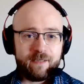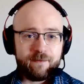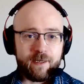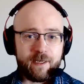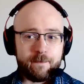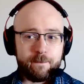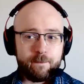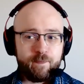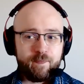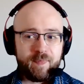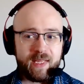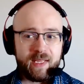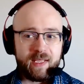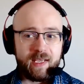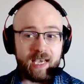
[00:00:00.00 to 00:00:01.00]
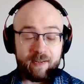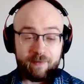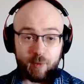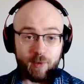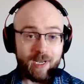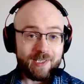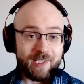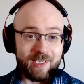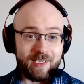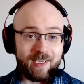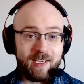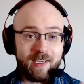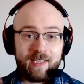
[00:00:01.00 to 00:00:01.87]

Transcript: even, and Verizon,